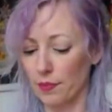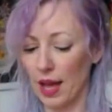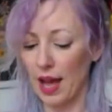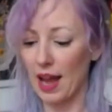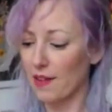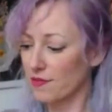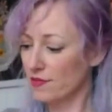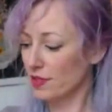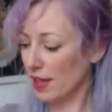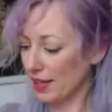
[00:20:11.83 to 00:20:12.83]
I have,
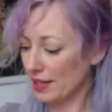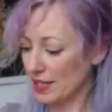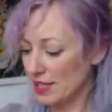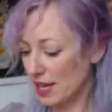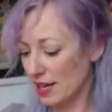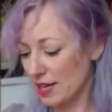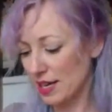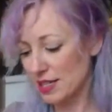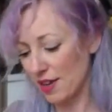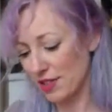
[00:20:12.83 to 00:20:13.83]
like, this does
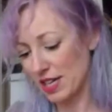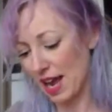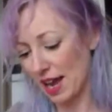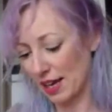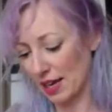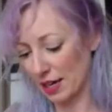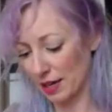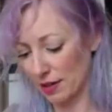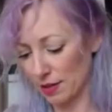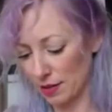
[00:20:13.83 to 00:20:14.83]
have a tag in it.
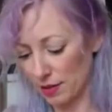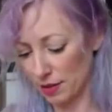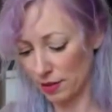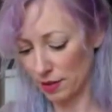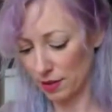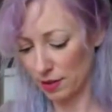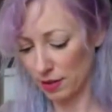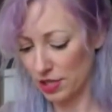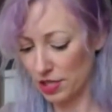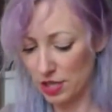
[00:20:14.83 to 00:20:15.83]
It
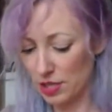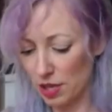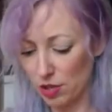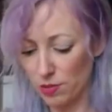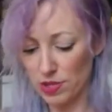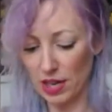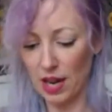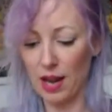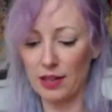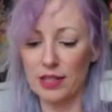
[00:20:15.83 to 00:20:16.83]
just says 100%
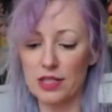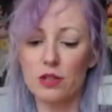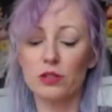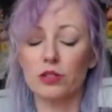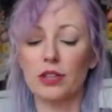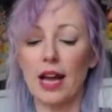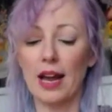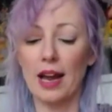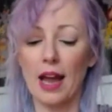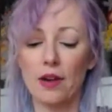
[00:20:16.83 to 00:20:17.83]
cotton. It's an older
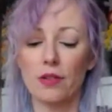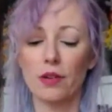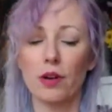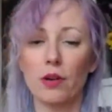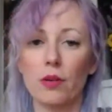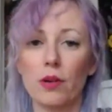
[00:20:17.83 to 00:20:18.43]
tag. I don't know